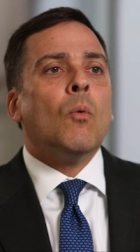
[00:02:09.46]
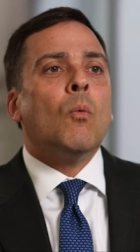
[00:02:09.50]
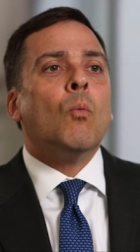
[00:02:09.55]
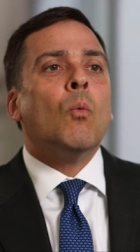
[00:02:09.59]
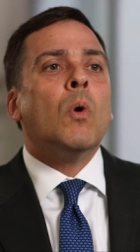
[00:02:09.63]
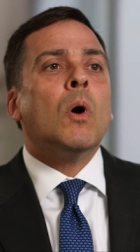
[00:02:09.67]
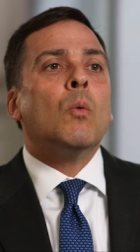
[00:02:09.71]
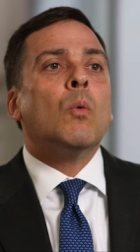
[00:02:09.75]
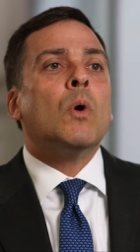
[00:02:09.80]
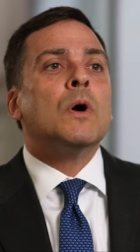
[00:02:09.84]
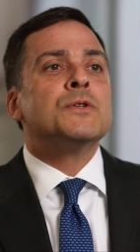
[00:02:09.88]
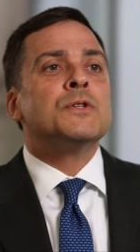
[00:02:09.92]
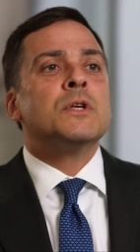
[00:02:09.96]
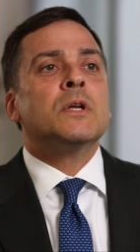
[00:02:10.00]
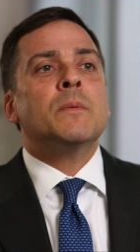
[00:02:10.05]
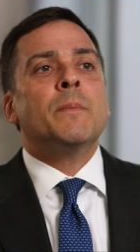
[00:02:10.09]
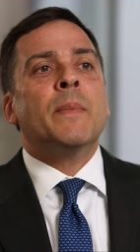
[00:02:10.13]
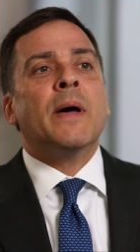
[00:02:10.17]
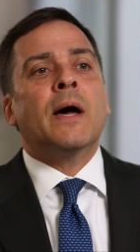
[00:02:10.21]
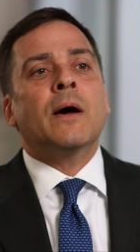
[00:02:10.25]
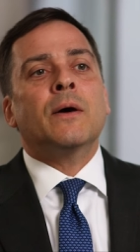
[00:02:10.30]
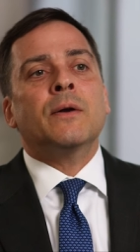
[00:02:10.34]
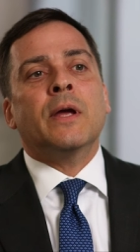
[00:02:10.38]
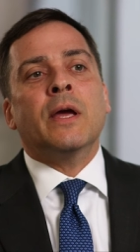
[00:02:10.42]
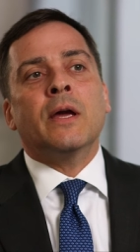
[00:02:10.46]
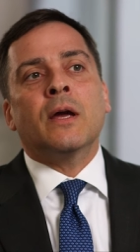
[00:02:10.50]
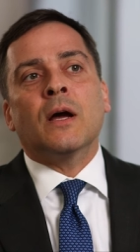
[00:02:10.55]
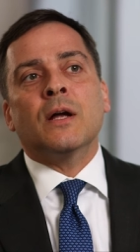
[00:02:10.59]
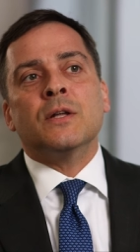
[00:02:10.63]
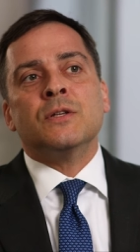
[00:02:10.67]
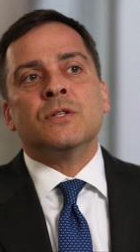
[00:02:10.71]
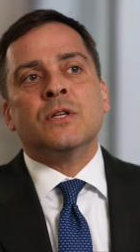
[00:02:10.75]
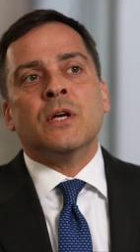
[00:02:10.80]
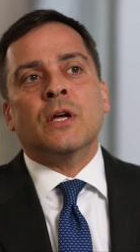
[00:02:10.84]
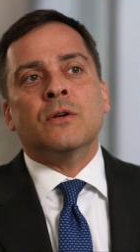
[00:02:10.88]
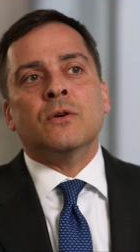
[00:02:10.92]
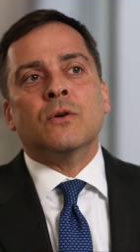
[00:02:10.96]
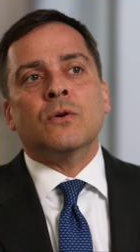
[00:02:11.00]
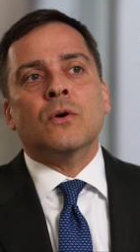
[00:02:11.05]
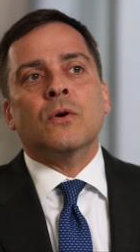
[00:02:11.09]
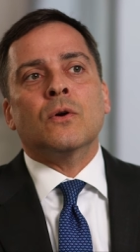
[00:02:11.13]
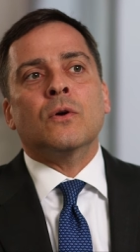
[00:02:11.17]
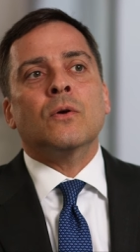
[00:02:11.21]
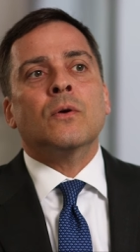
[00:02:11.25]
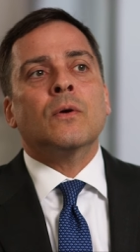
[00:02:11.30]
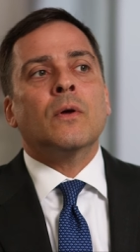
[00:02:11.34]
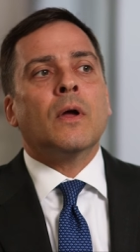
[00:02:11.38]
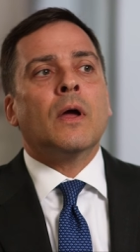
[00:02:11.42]
What was it about Egon
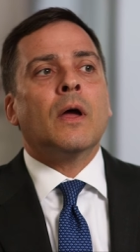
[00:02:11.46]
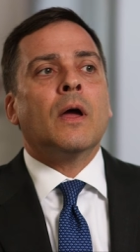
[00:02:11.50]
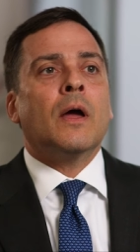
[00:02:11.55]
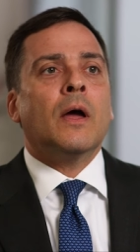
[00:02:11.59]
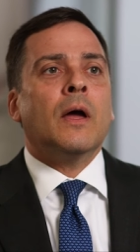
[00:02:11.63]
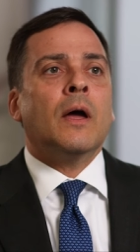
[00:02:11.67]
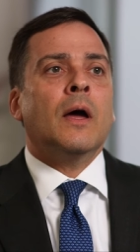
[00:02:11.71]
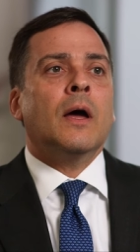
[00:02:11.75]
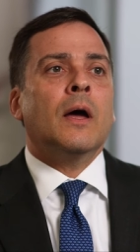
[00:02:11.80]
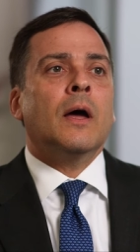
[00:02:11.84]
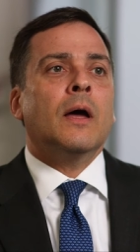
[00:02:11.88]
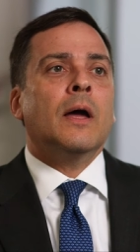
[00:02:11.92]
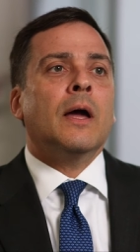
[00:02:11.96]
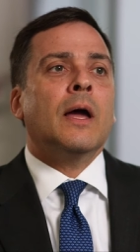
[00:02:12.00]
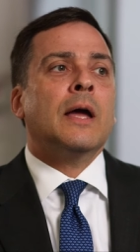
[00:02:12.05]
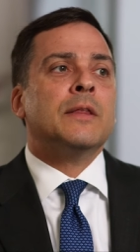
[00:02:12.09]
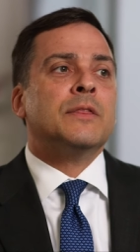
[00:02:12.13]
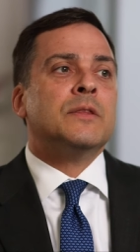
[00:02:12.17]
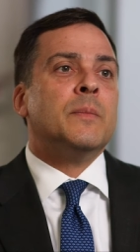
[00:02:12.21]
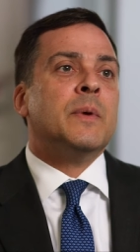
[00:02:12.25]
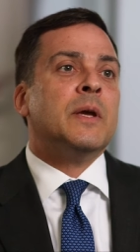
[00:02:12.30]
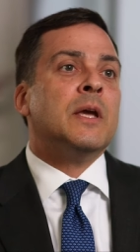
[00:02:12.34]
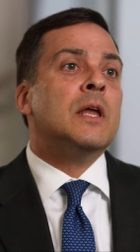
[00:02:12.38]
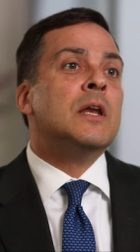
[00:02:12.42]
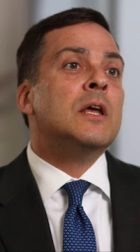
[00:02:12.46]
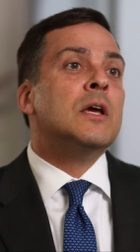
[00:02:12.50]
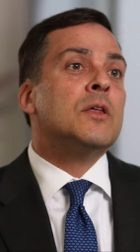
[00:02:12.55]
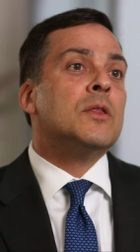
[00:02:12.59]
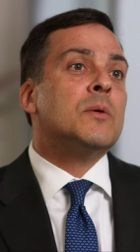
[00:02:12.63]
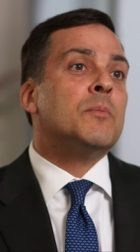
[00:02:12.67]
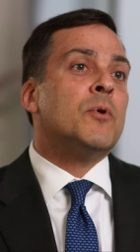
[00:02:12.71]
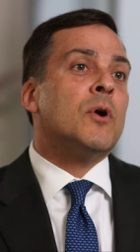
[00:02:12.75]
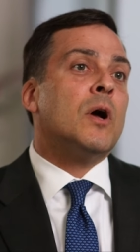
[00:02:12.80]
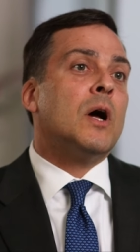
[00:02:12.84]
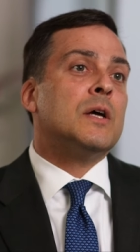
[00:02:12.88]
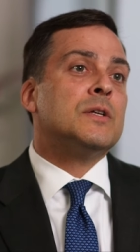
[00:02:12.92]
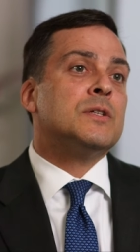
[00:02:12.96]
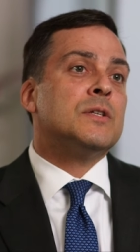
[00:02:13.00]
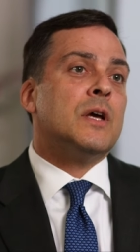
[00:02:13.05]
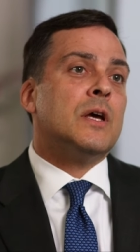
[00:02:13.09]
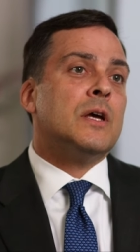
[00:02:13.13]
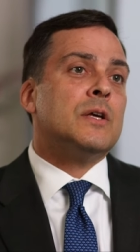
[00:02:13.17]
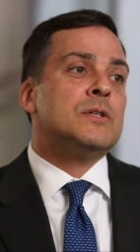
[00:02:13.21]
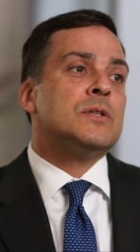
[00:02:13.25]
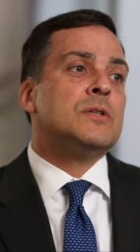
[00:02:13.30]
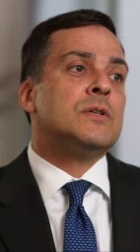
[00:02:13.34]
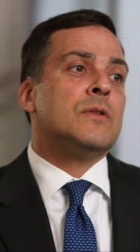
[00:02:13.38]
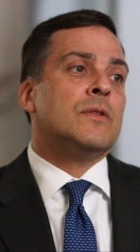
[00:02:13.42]
Zehnder at the beginning of the
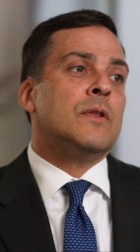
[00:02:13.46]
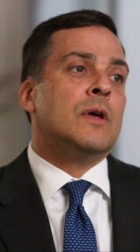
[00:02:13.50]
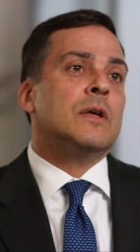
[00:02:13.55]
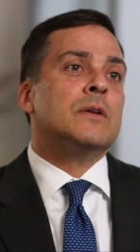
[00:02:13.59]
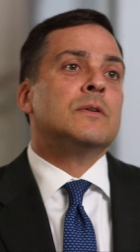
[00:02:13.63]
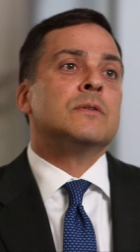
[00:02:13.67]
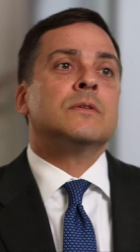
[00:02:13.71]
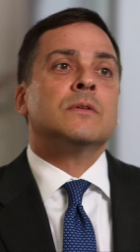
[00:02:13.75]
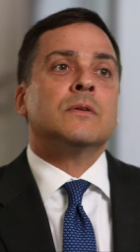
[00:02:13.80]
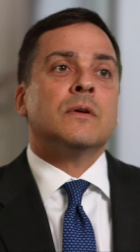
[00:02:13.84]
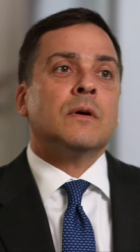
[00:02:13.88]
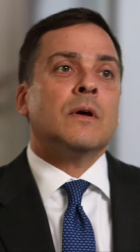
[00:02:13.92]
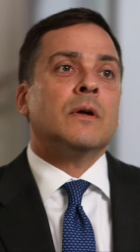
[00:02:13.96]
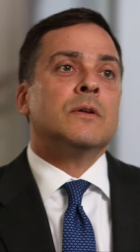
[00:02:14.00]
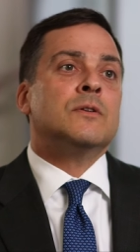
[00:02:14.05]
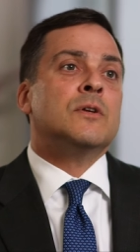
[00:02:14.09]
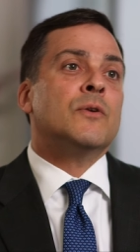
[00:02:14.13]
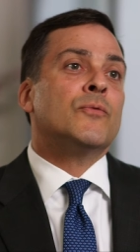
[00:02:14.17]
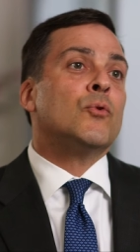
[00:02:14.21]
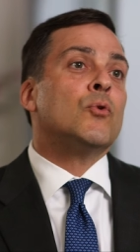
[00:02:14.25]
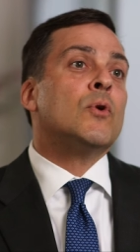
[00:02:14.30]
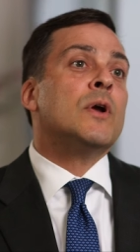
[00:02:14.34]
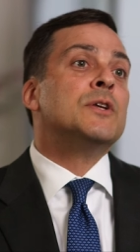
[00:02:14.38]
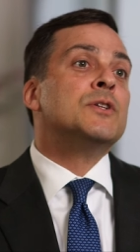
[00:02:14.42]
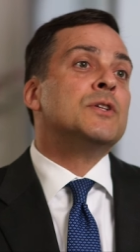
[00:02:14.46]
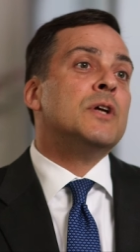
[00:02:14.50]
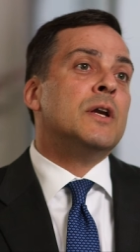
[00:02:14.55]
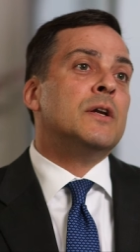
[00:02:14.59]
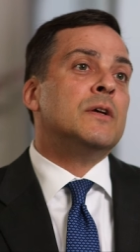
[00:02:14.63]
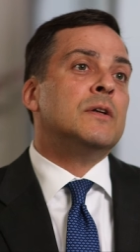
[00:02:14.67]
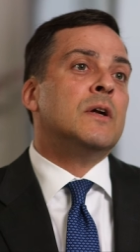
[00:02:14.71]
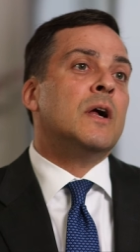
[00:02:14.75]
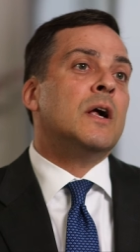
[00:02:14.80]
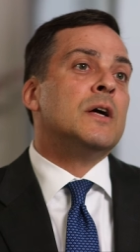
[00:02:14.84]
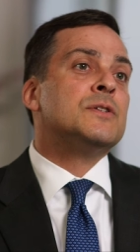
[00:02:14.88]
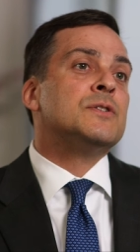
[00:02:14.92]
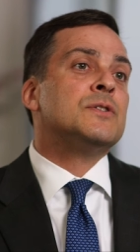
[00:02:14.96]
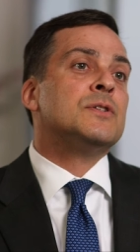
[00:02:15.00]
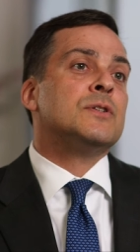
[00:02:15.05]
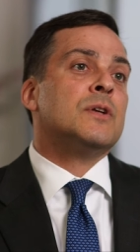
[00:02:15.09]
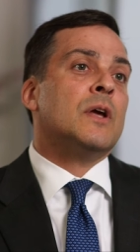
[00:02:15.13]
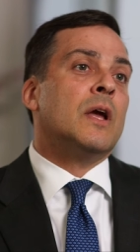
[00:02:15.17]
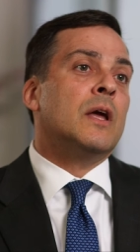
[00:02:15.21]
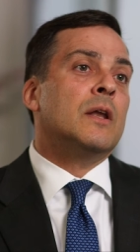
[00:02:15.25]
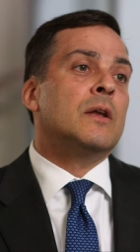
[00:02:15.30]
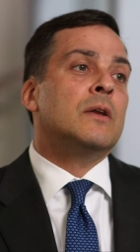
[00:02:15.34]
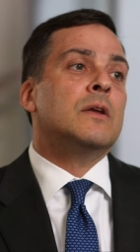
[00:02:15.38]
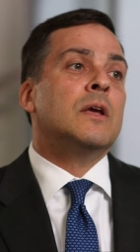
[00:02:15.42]
process that differentiated us
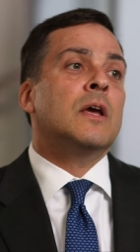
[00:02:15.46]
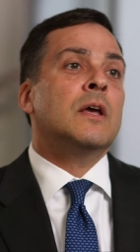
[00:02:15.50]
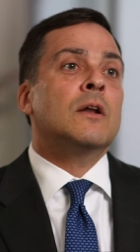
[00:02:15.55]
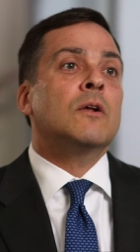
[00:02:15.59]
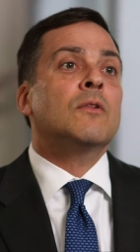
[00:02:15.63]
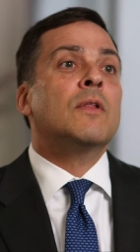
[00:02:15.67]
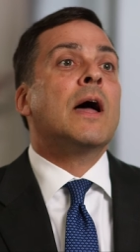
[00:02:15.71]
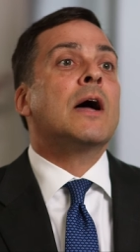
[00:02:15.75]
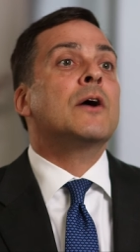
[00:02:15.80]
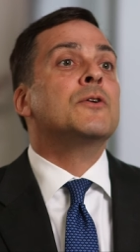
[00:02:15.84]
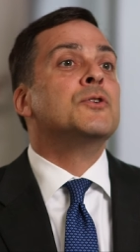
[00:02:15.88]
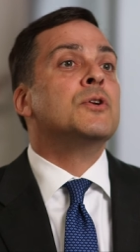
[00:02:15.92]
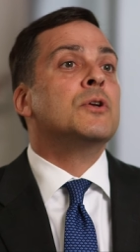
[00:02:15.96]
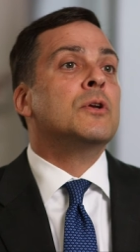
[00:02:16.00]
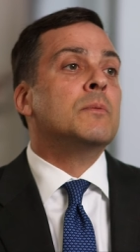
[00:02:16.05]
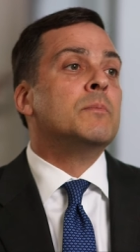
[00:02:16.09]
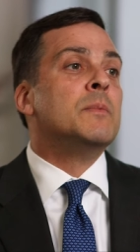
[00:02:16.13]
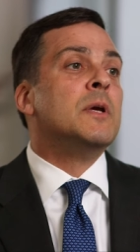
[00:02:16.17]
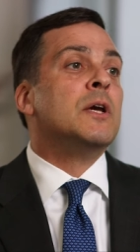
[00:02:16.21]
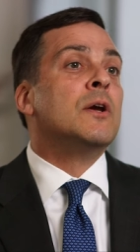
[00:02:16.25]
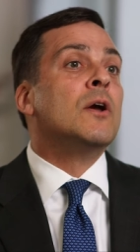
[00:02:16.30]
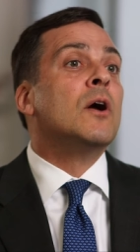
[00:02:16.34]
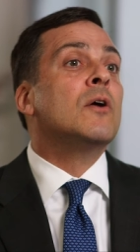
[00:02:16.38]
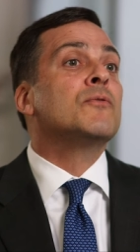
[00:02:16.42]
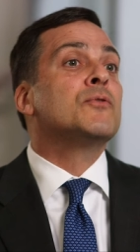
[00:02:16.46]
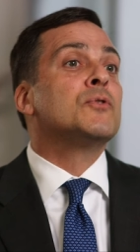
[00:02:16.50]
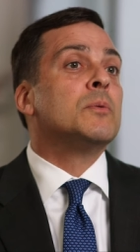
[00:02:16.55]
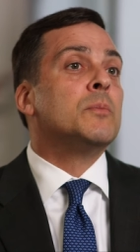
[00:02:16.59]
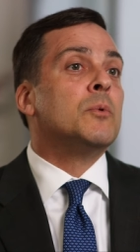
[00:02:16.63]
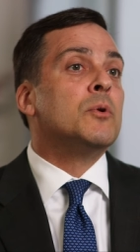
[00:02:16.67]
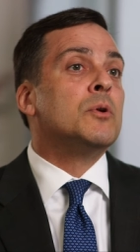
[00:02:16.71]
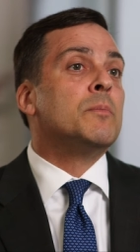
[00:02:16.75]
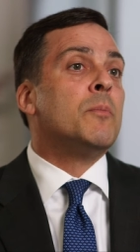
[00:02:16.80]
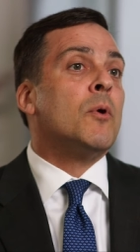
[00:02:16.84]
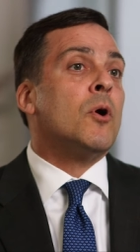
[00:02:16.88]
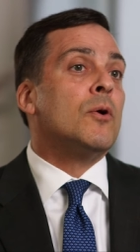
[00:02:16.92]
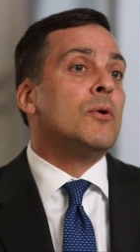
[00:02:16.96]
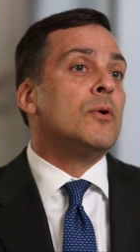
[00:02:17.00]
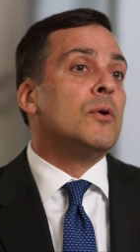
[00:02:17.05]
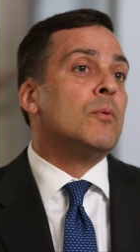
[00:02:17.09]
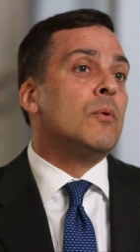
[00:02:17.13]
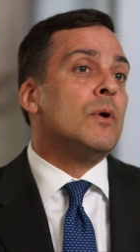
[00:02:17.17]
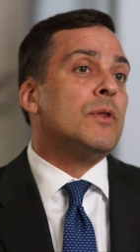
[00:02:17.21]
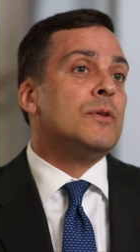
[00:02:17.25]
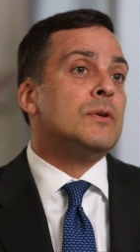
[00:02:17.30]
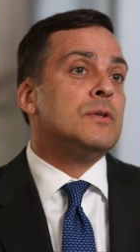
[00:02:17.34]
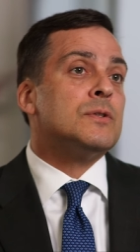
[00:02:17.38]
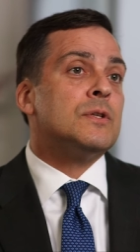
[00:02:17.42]
and allowed you to be comfortable to partner
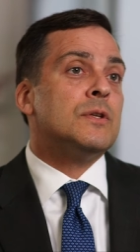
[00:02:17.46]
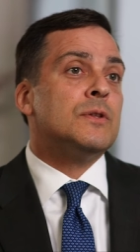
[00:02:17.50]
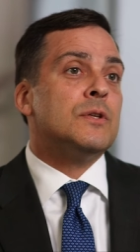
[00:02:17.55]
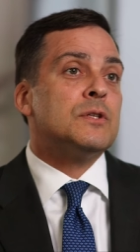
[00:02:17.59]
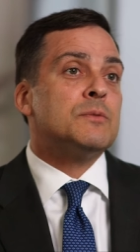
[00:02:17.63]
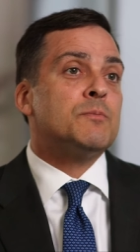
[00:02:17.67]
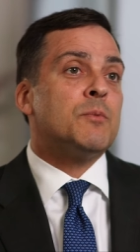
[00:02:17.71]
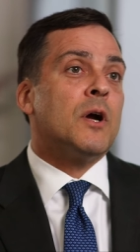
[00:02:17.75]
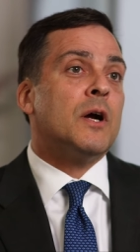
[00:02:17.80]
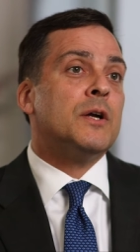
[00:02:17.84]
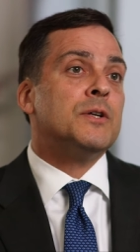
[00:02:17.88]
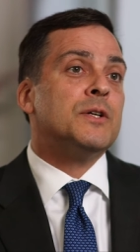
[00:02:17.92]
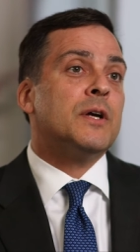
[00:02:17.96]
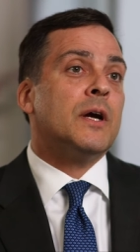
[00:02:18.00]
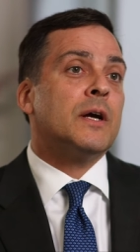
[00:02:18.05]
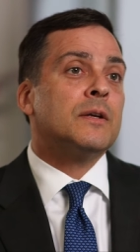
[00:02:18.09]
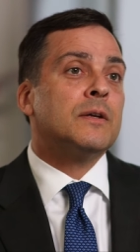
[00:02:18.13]
with us in this project?